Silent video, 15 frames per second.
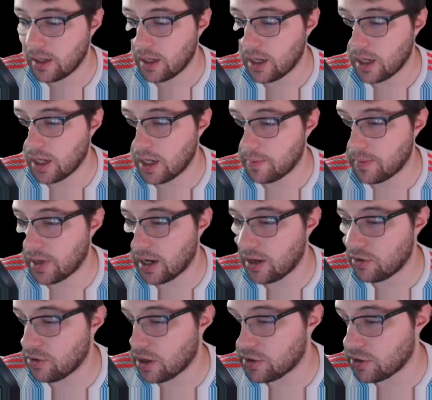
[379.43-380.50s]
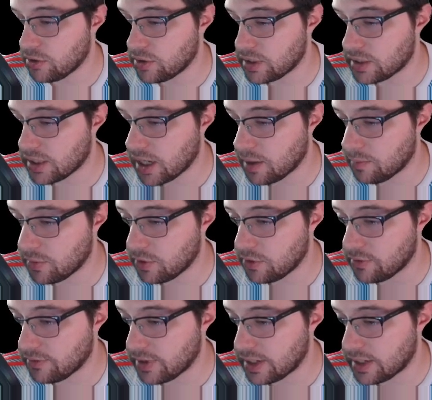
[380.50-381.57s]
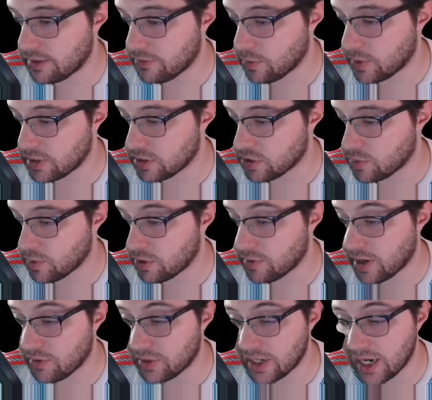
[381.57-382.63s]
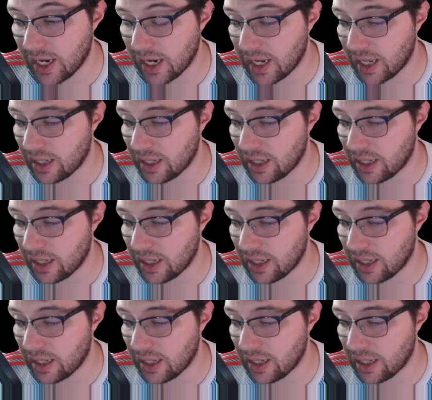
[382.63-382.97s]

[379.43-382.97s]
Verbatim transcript: Um, I, would only start moving if I went somewhere around here,